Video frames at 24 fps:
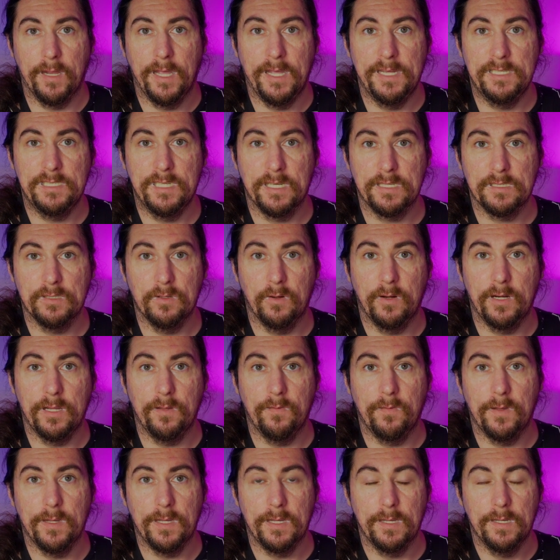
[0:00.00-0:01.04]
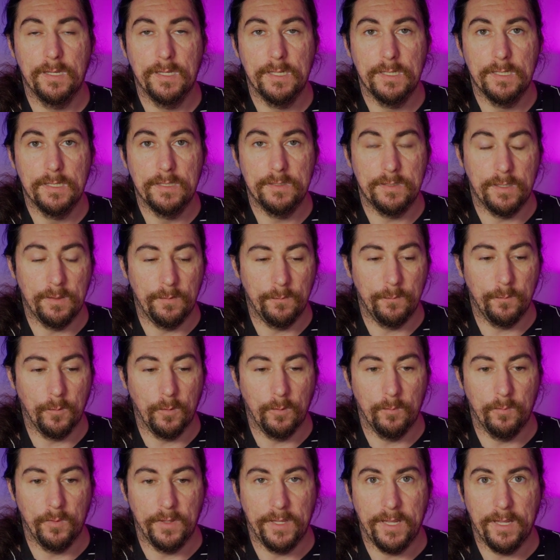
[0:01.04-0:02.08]
HX90V than
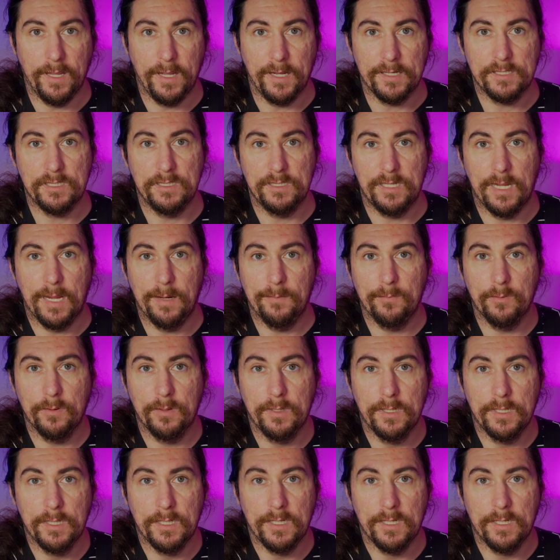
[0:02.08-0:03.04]
from that action camera.